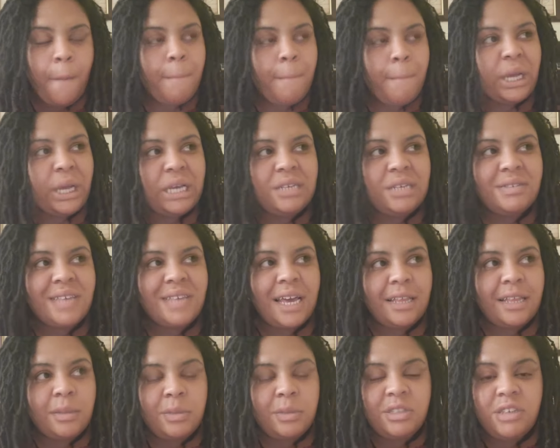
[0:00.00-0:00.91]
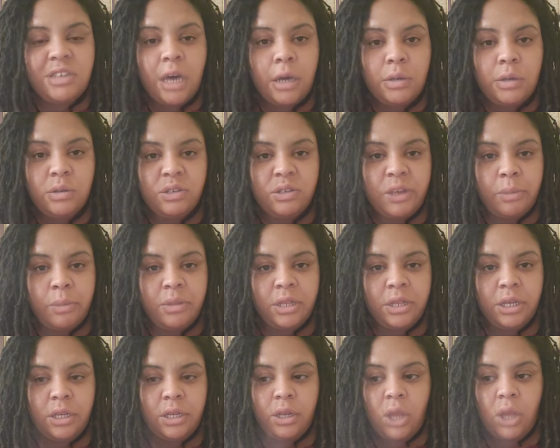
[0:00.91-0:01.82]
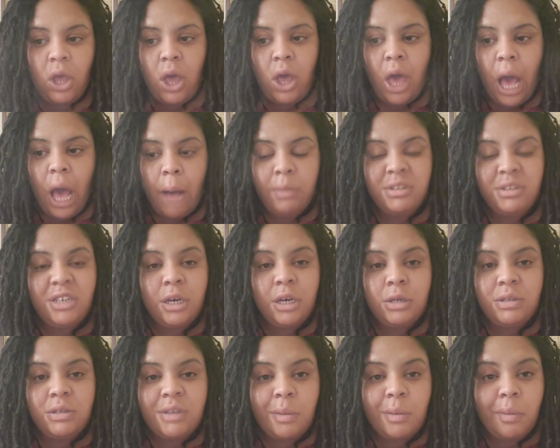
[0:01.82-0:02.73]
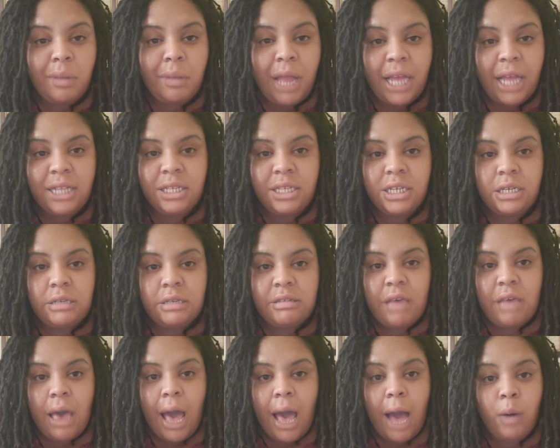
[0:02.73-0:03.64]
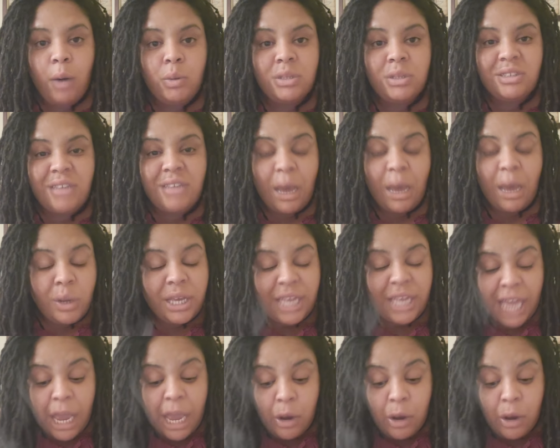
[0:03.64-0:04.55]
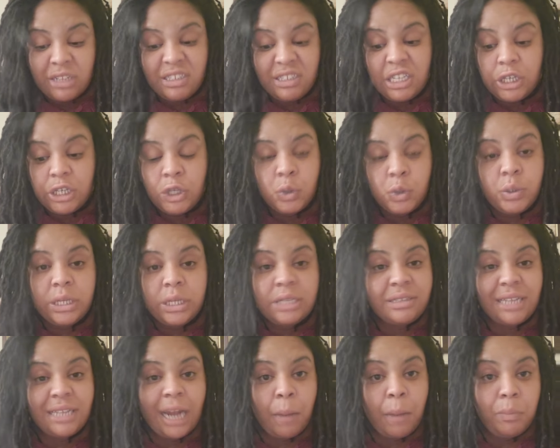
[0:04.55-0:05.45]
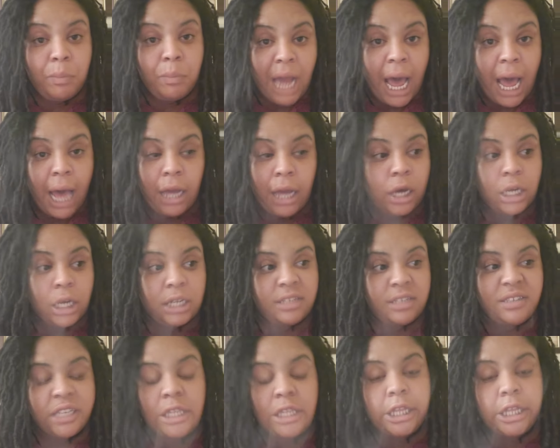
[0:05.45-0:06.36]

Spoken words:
But he's like, let me tell you something. I'm gonna tell you something like this. I would guarantee you this, that I'm not gonna sit